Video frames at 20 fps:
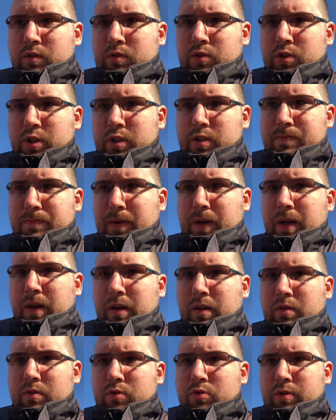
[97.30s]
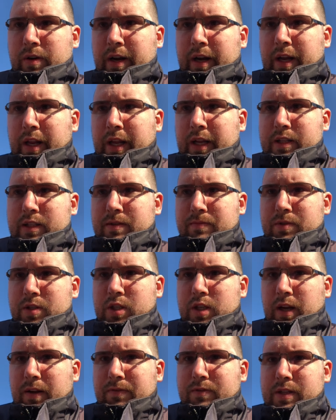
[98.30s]
Just been trying to get some
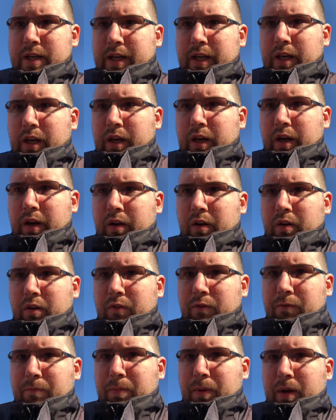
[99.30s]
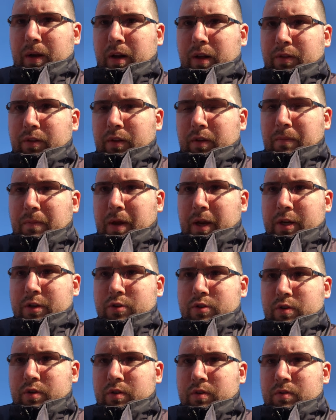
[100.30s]
stuff taken care of, but nothing
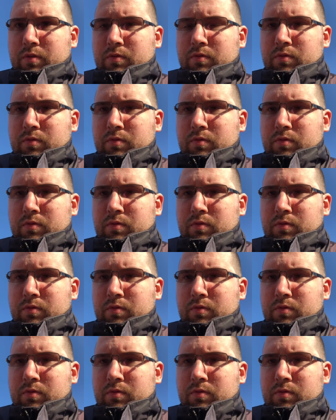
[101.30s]
major.